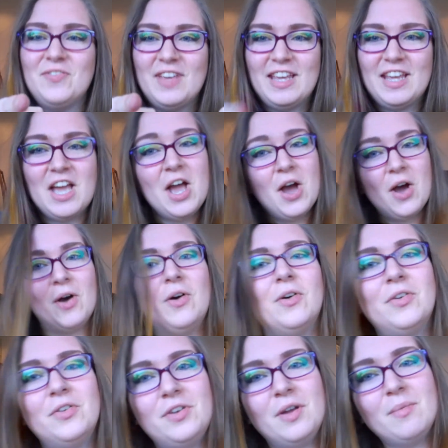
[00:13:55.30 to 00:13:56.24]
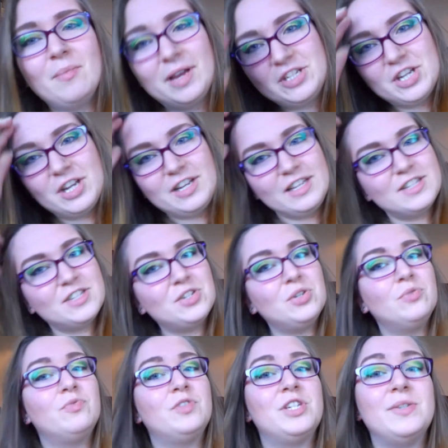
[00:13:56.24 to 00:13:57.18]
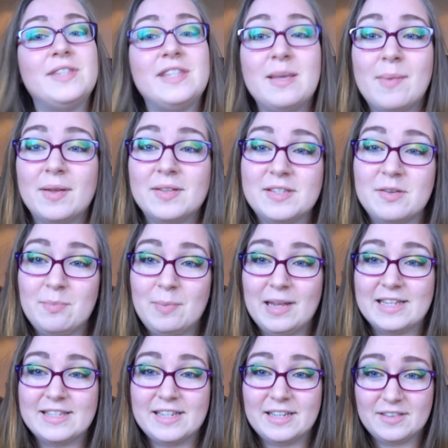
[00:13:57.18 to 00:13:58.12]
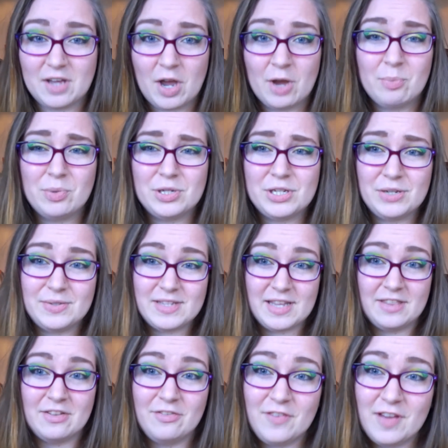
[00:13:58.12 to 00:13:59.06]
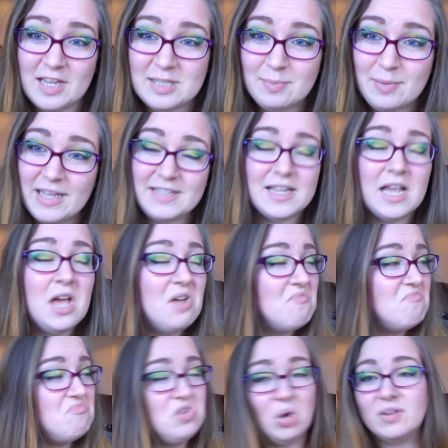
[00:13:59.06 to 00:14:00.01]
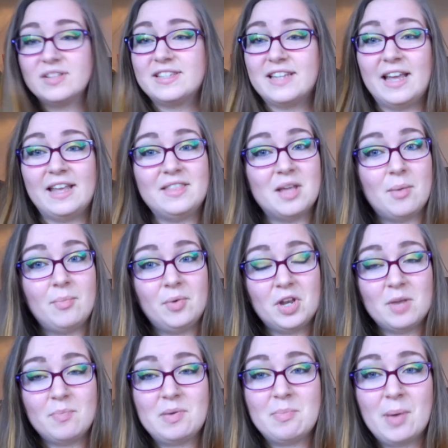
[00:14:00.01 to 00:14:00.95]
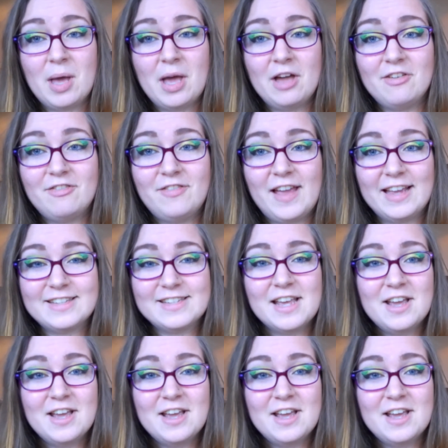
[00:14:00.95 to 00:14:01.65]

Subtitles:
me on my journey to reduce the amount of plastic that I produce in the first place. Not saying that I'm going to be perfect,